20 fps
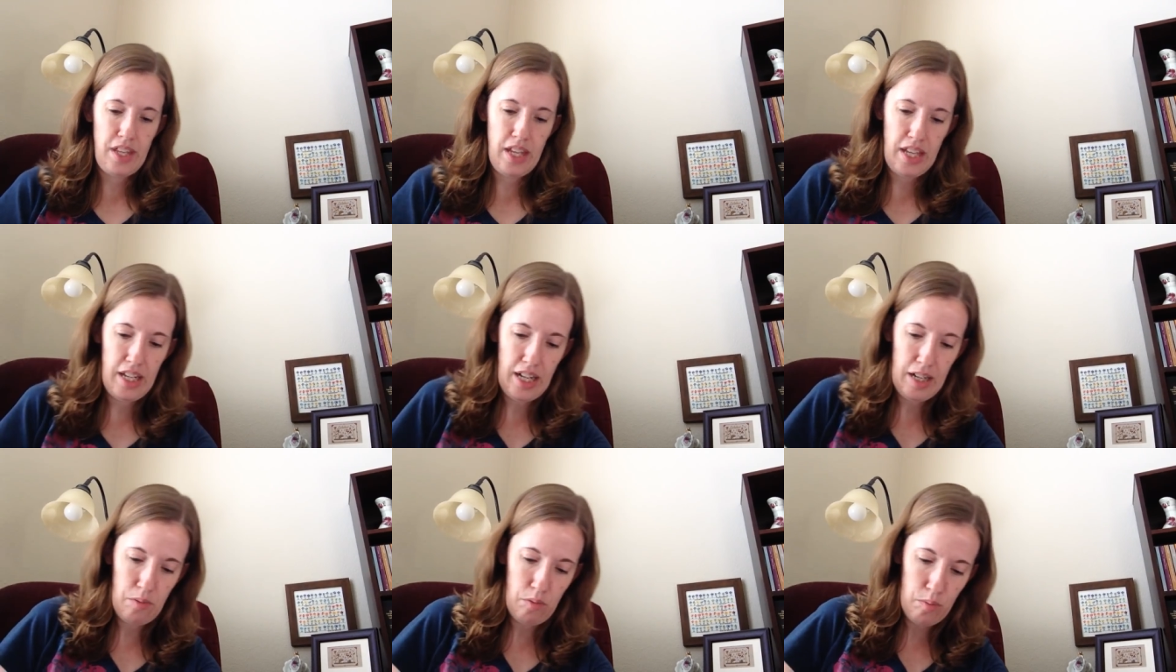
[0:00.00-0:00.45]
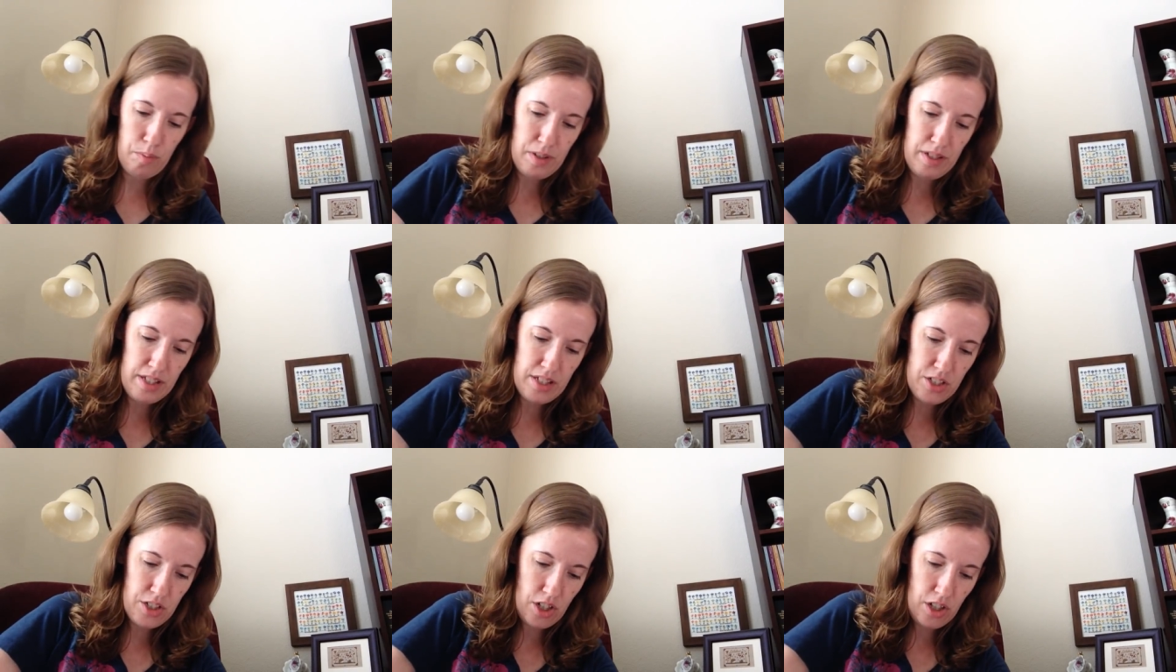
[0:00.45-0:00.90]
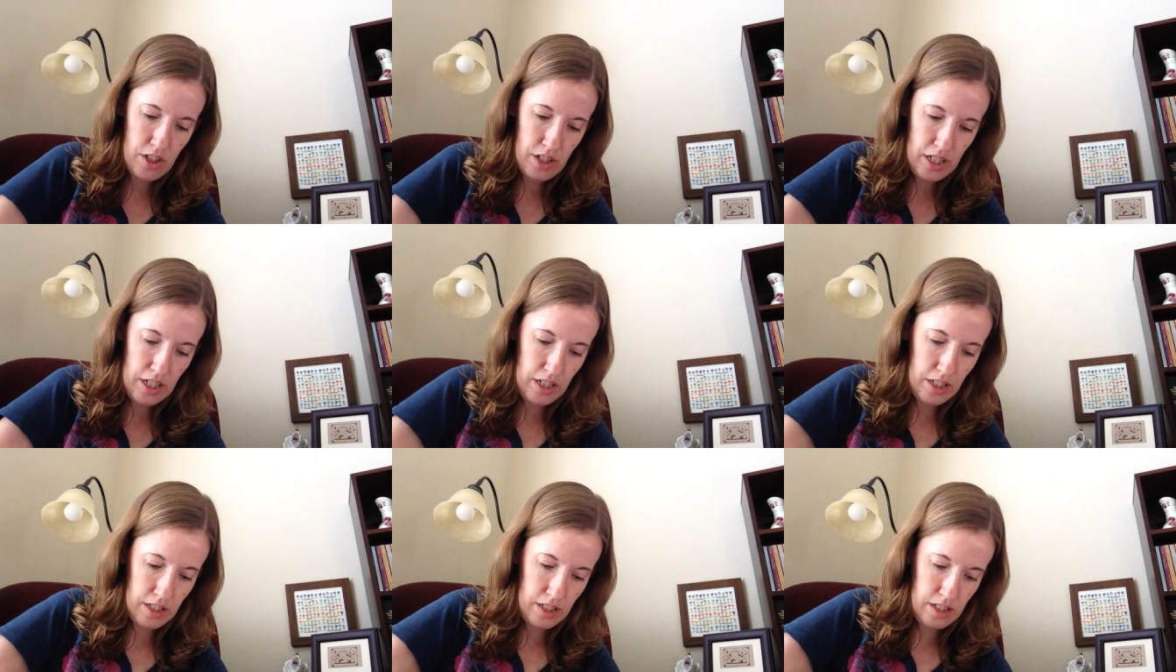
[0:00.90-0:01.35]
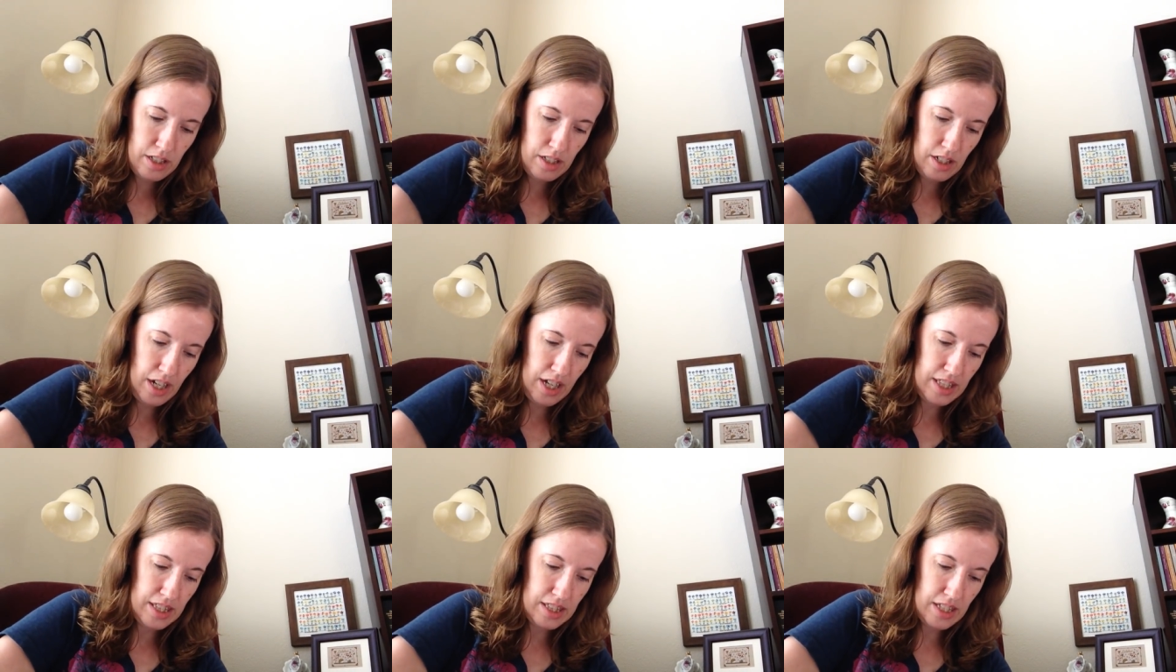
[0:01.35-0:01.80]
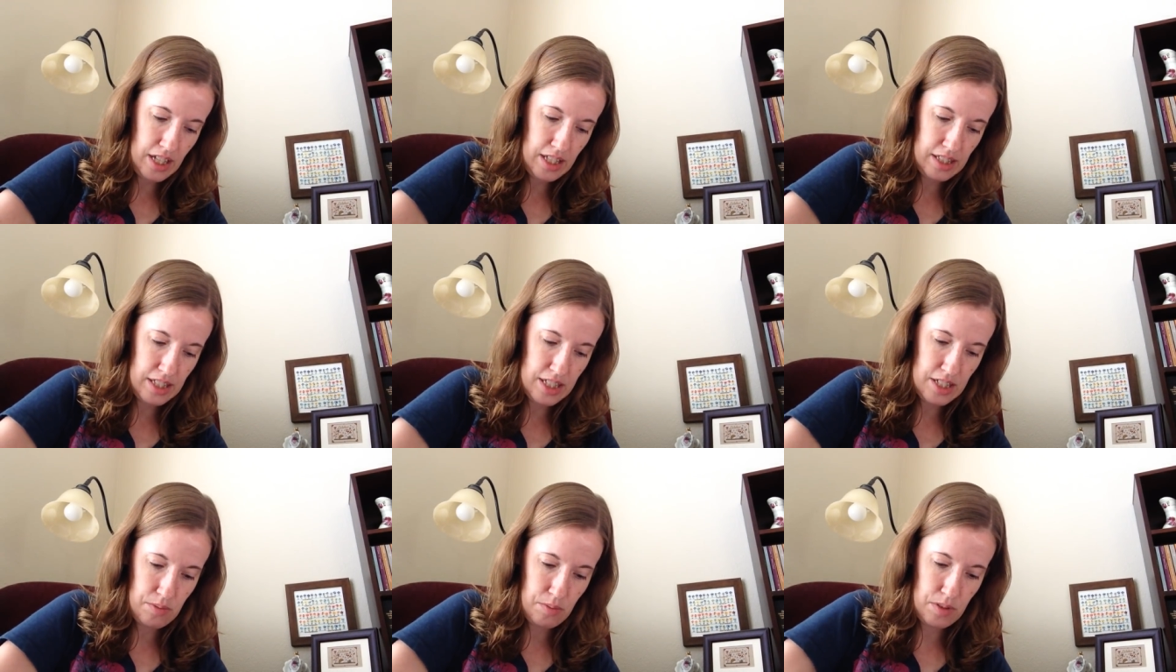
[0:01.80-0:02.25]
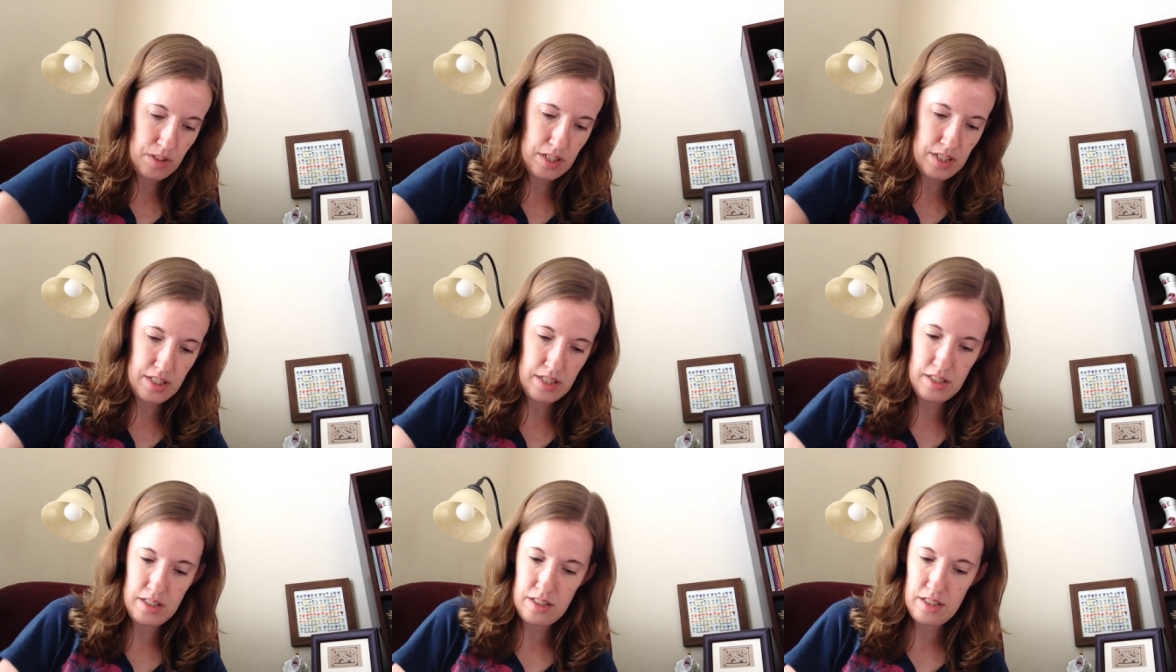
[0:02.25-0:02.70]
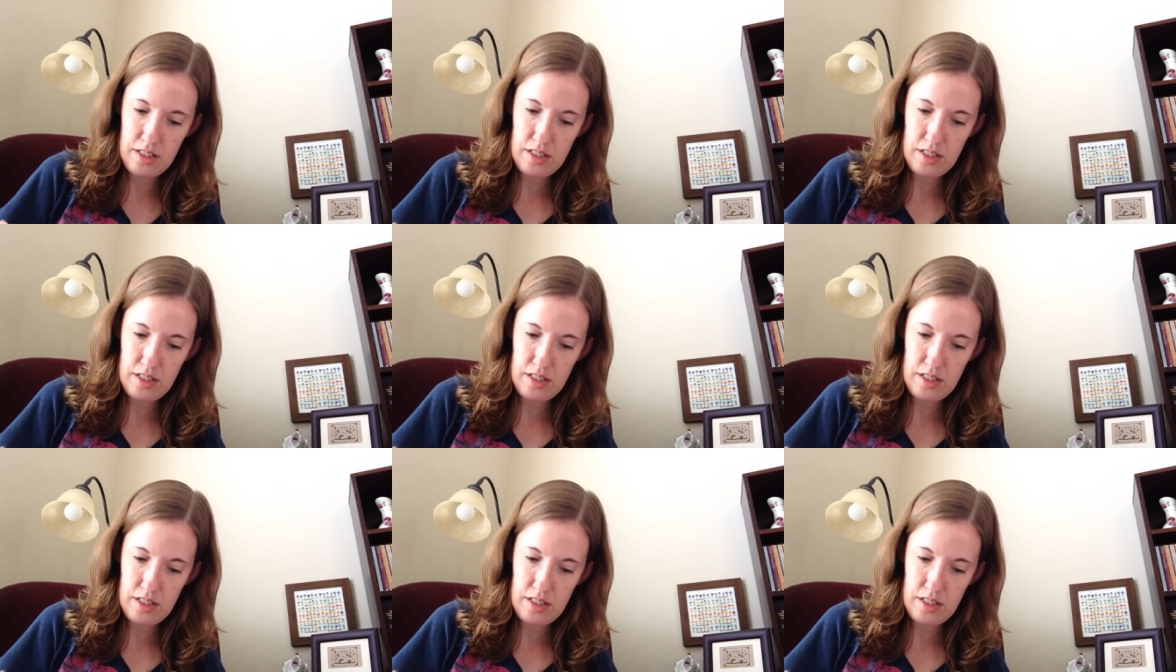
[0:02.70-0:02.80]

And I will be starting, I thought this was,